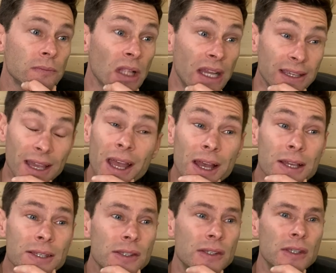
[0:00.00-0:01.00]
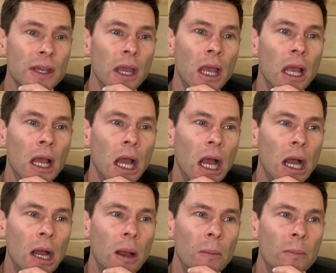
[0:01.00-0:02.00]
I guess
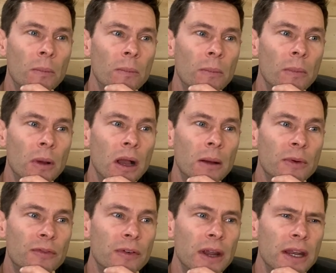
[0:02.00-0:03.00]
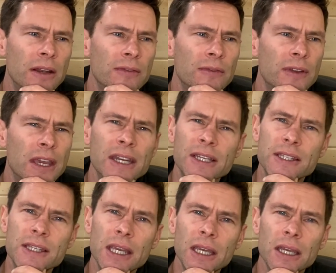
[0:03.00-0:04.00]
I'm afraid of getting
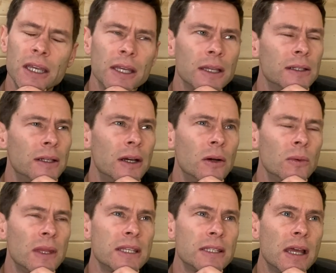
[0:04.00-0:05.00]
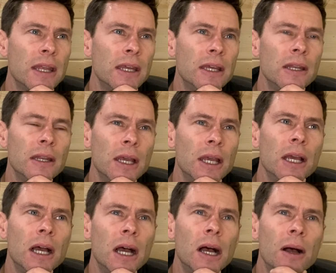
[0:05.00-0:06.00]
sick. No, that's not it.
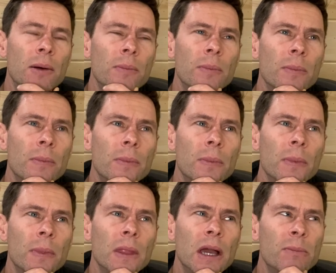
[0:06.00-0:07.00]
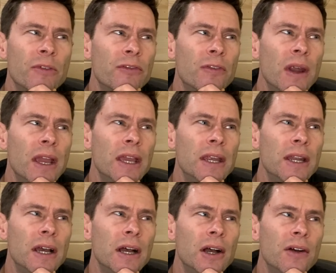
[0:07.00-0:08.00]
I'm afraid
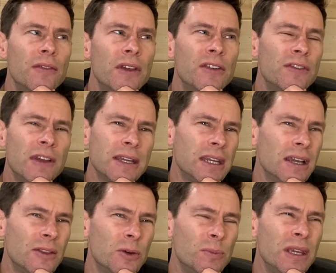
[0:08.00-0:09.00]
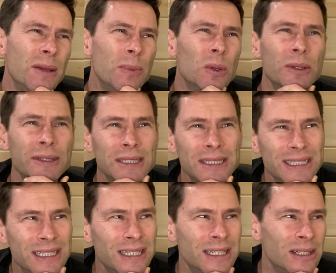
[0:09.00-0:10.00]
of infecting other people.
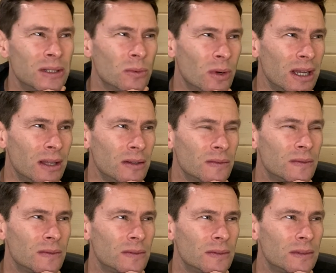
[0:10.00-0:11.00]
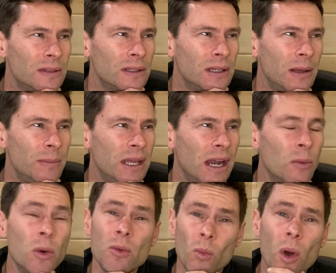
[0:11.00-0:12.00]
Well, I mean, I
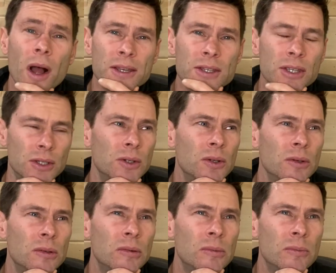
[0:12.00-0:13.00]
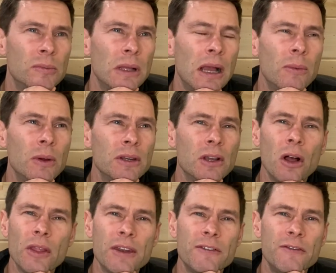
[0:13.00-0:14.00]
wouldn't want to. I wouldn't call
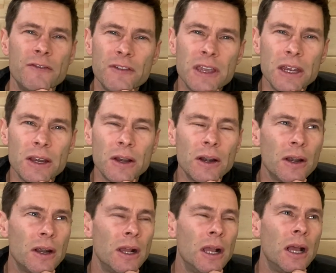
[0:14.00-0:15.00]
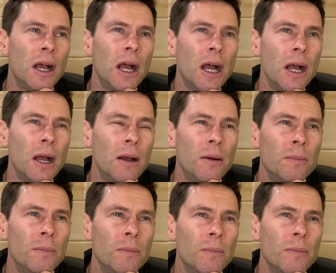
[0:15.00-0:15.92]
it a fear. I